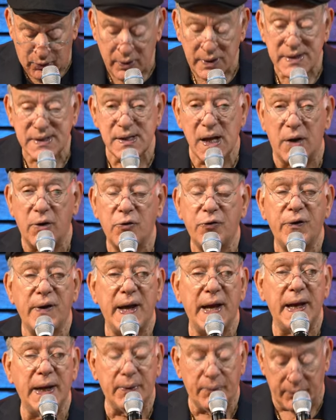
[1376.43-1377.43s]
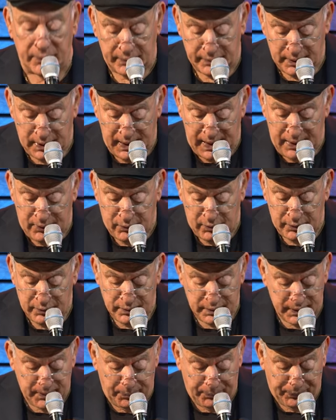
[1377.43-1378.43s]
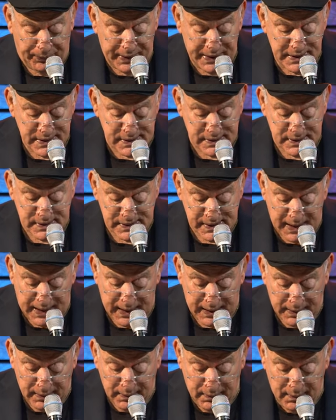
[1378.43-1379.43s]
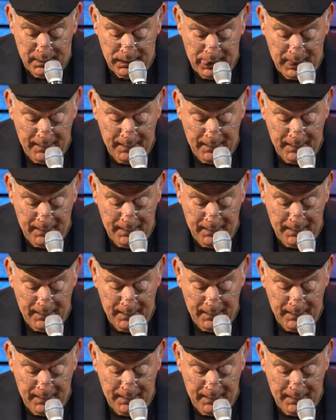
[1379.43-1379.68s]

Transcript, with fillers: son of Aaron, the priest, saying,